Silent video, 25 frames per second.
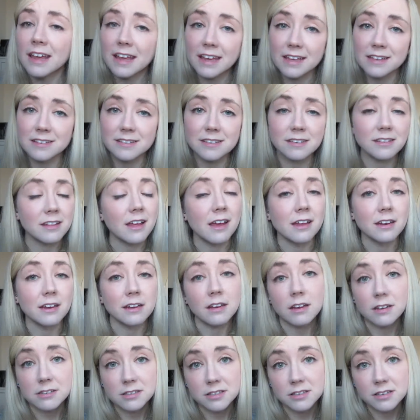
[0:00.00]
Hazel, and
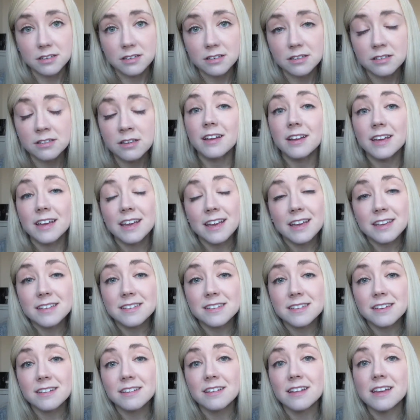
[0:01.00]
Augustus.
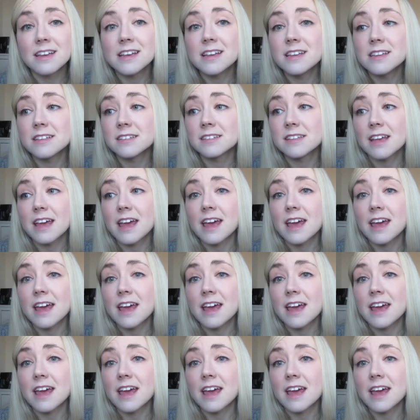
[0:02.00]
Hazel is